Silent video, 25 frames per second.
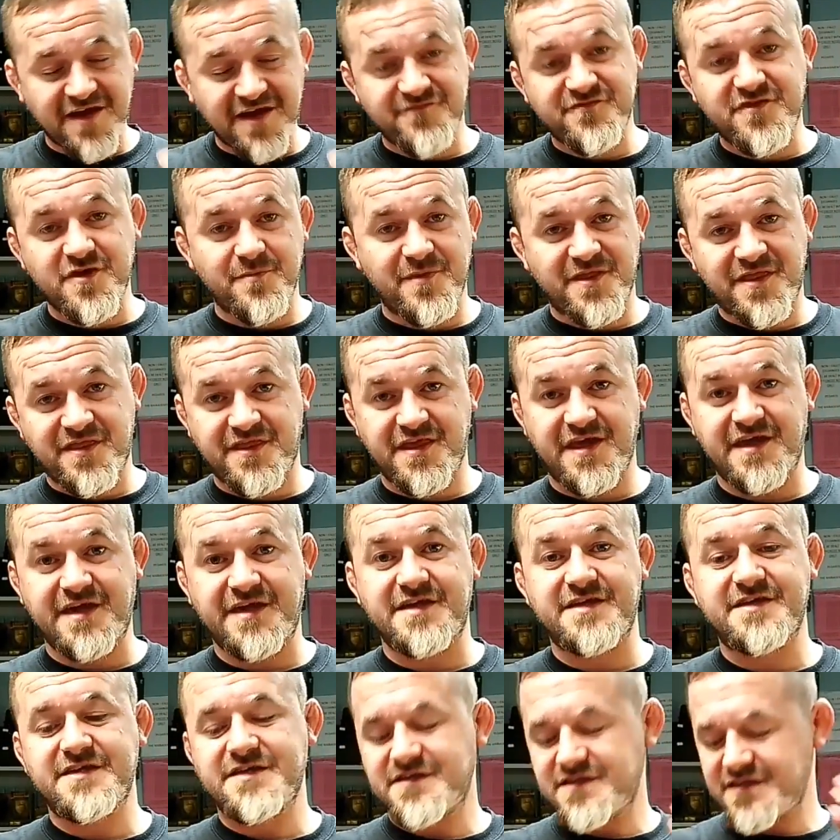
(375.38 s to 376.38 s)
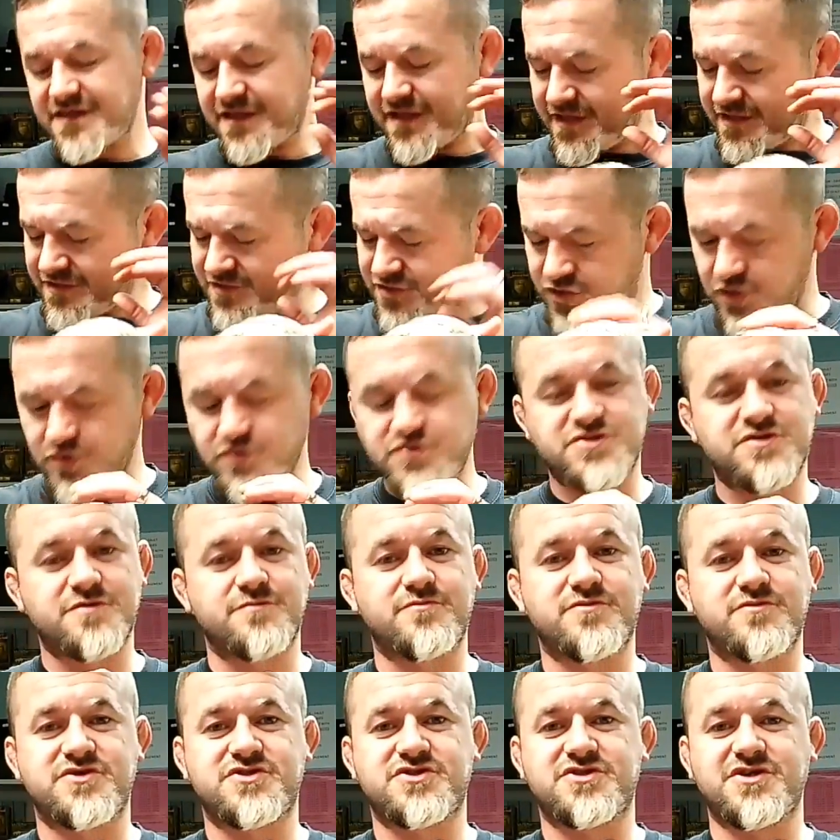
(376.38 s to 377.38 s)
Give them a think. Do
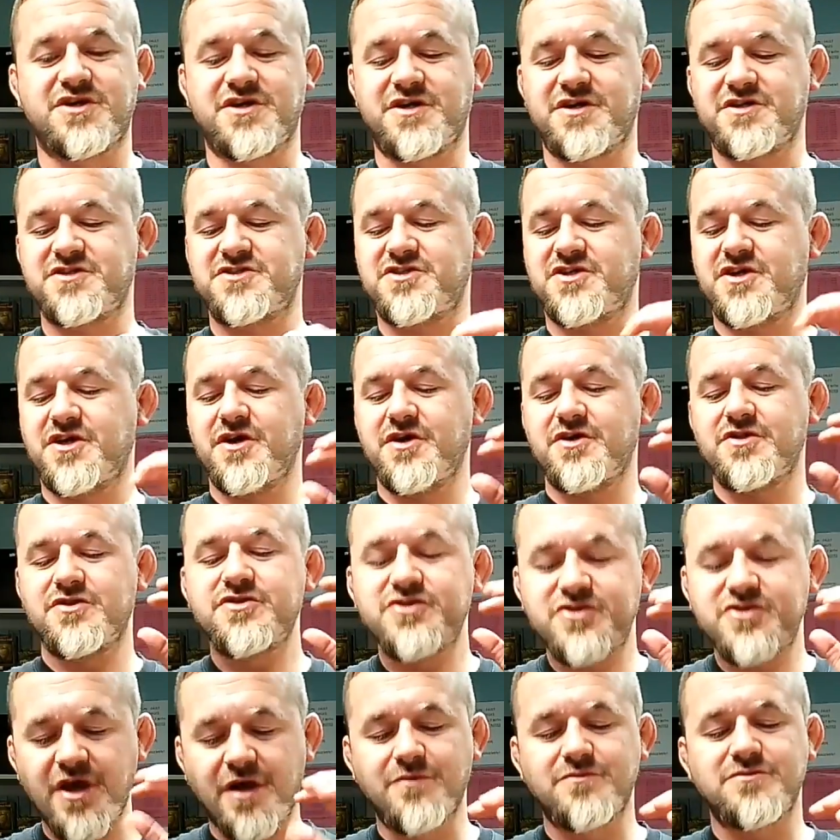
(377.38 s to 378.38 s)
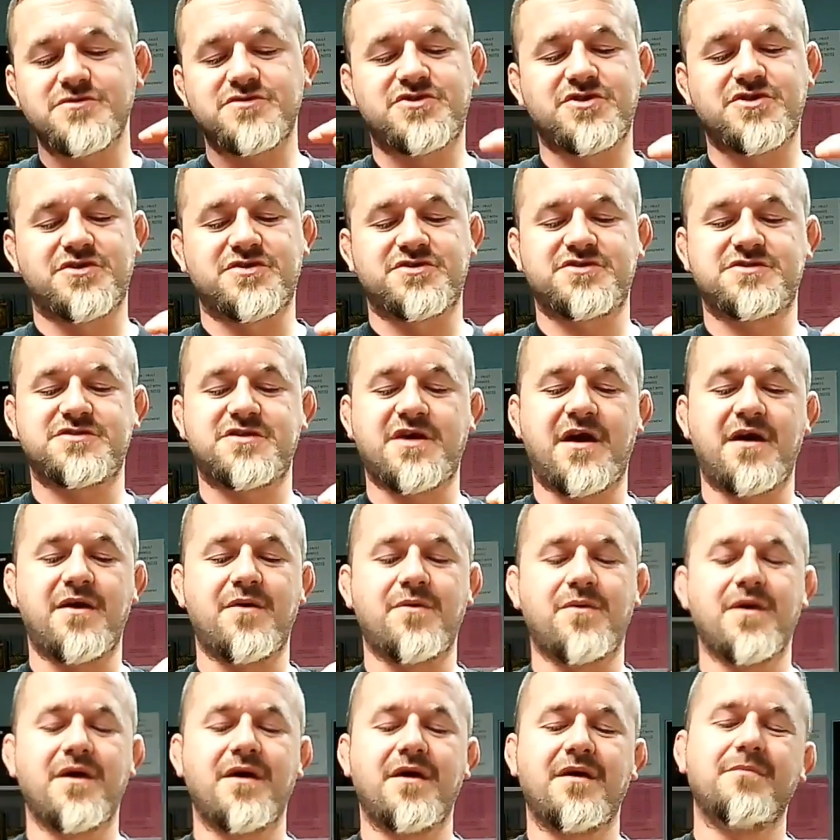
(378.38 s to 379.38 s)
some research. Don't just
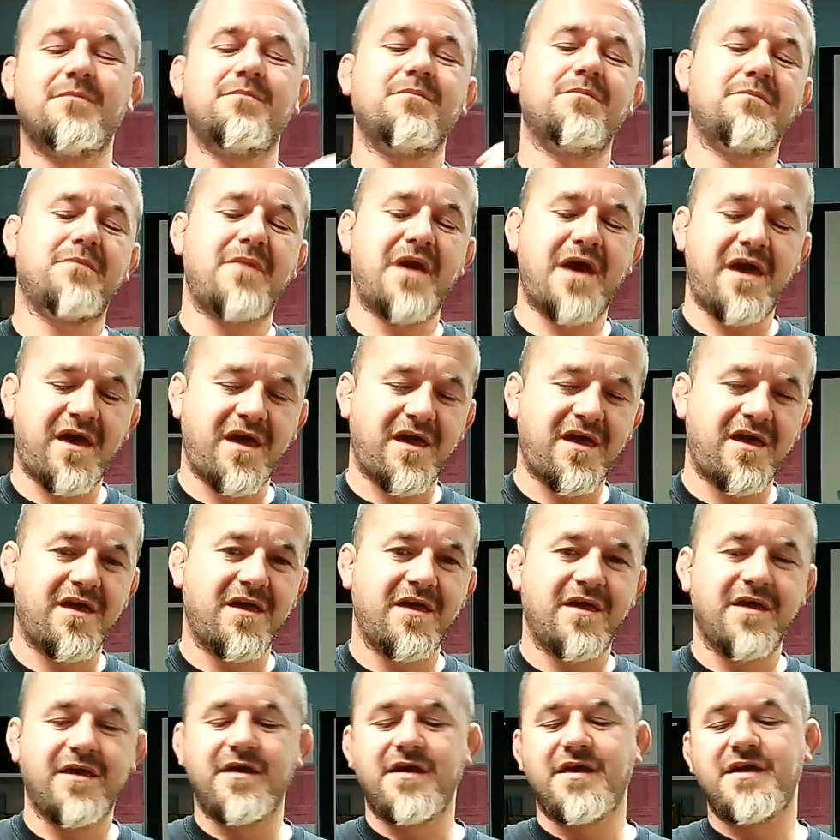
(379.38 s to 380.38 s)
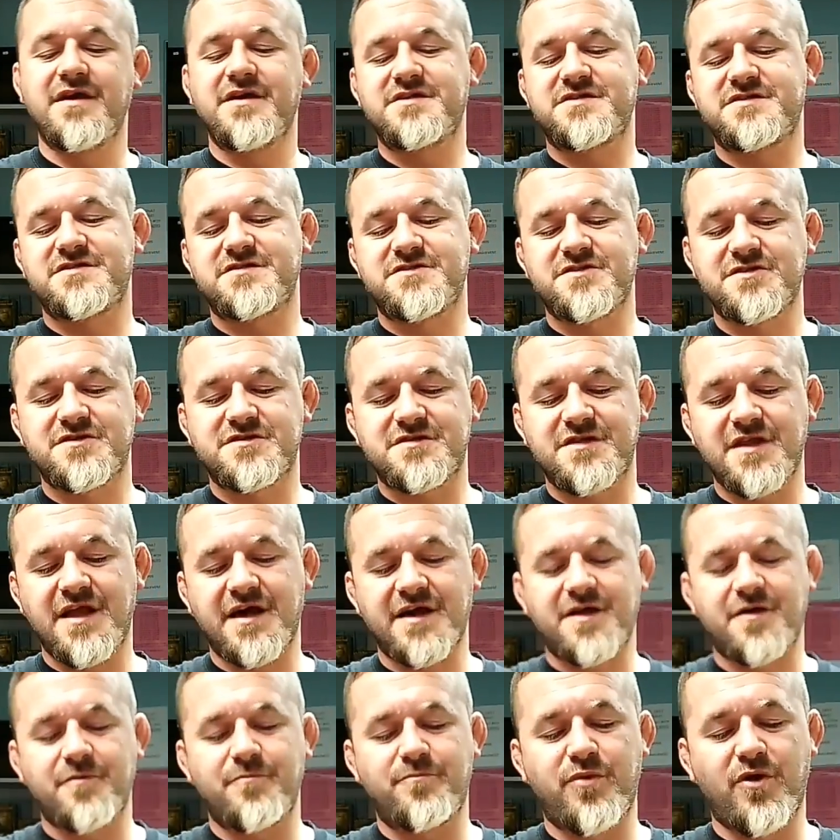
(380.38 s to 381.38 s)
go, meh, it's just
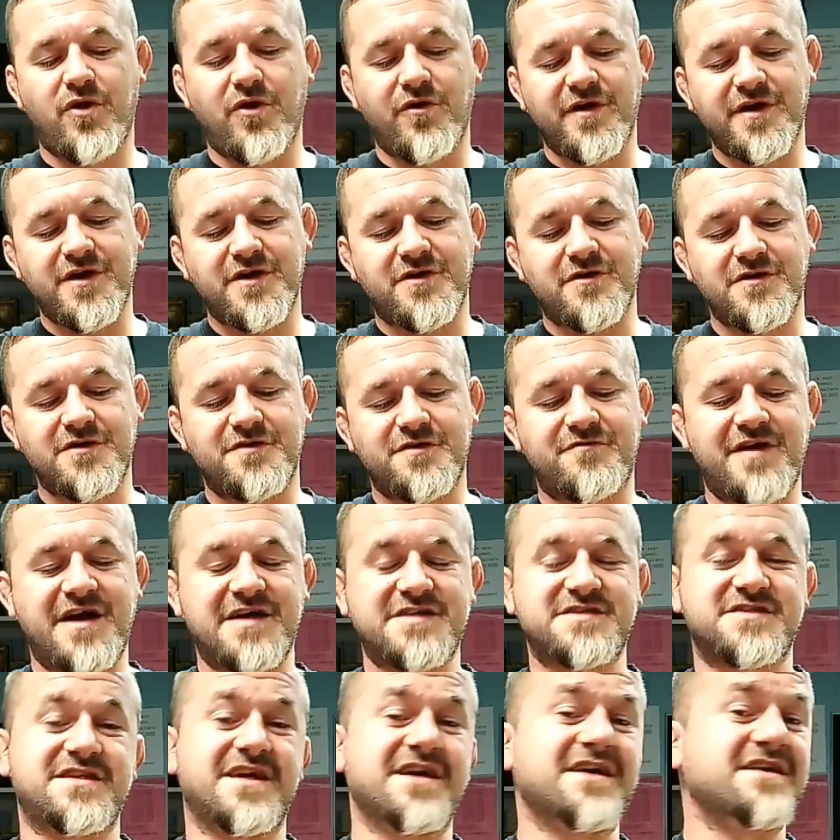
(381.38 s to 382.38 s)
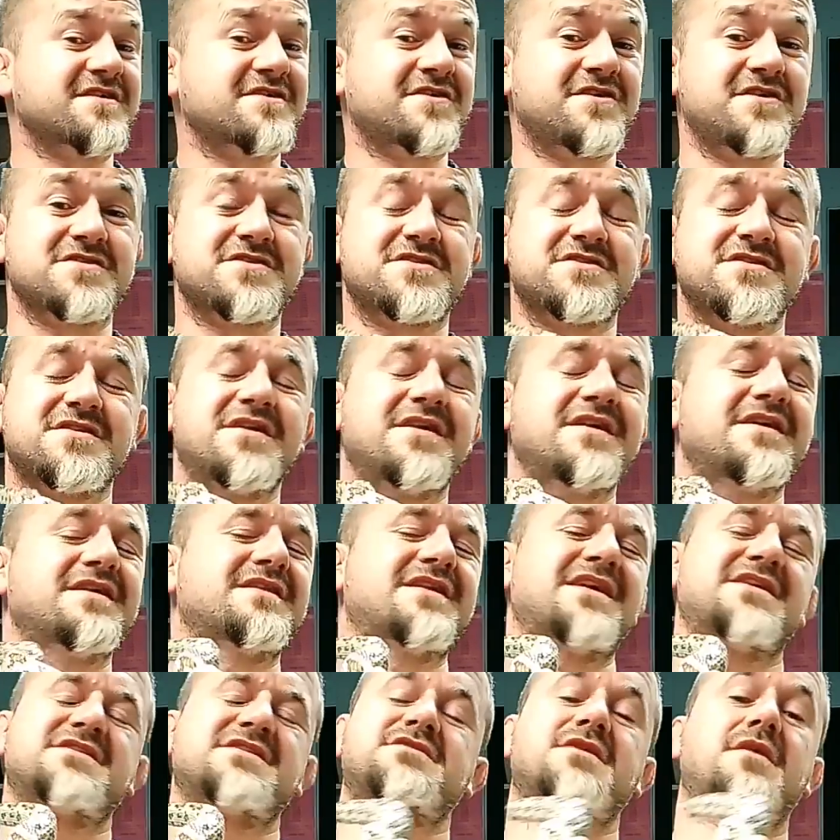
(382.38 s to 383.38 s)
like a boring coloured rat snake, because
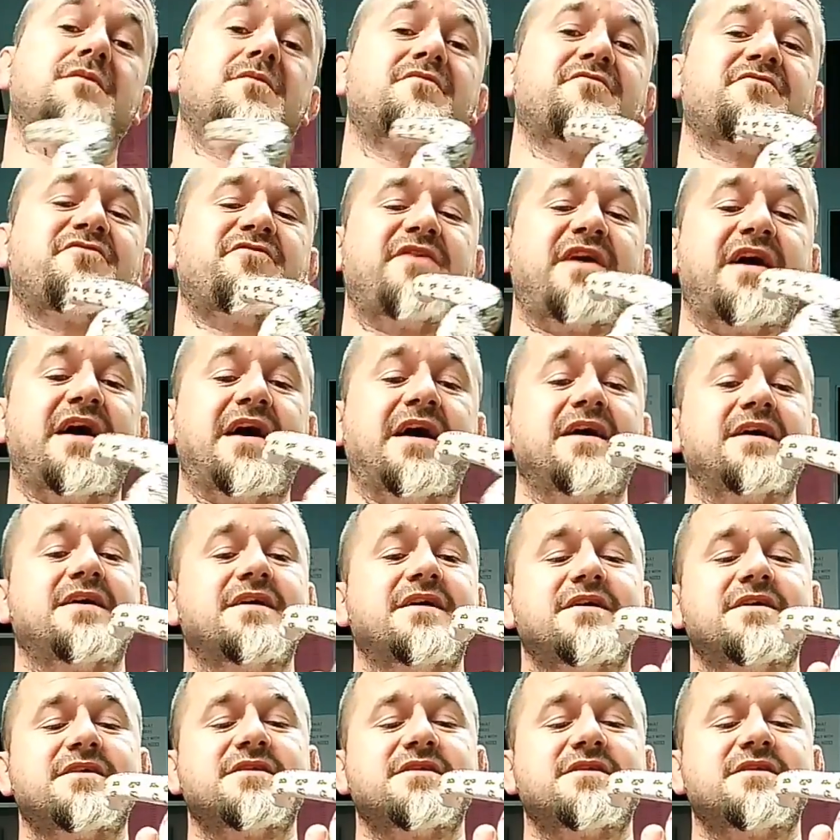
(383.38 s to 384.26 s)
that's so unfair.